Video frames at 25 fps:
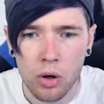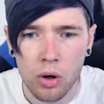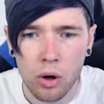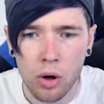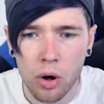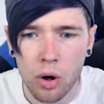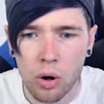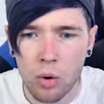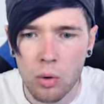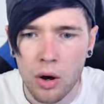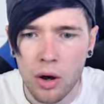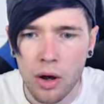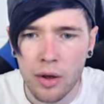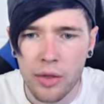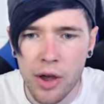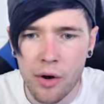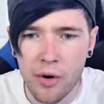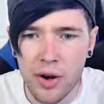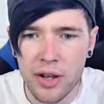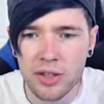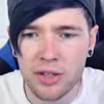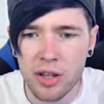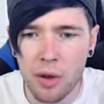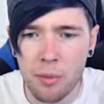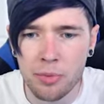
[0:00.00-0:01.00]
oh, there
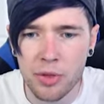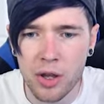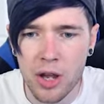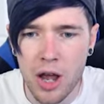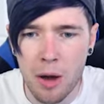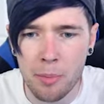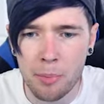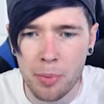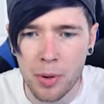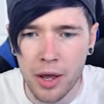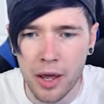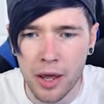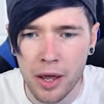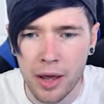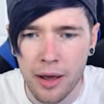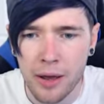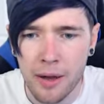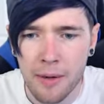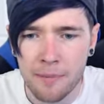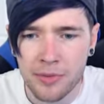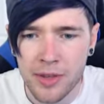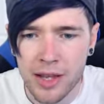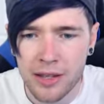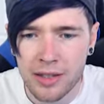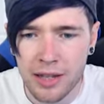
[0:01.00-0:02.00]
is something up here.
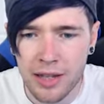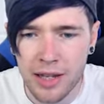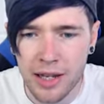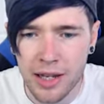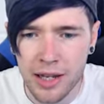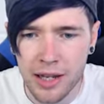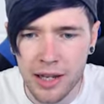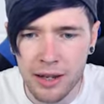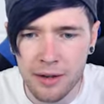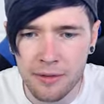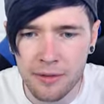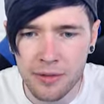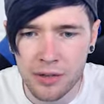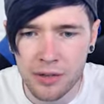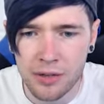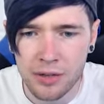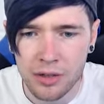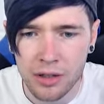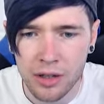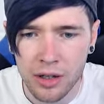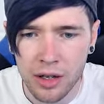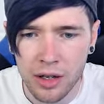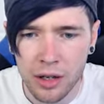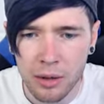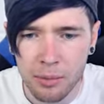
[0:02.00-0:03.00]
There's leaves,
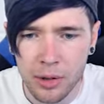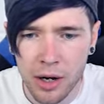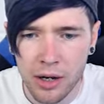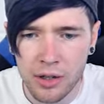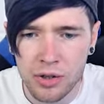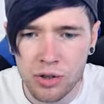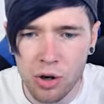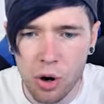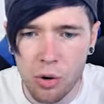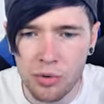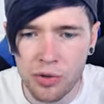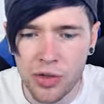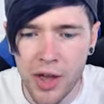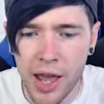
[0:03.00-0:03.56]
but I don't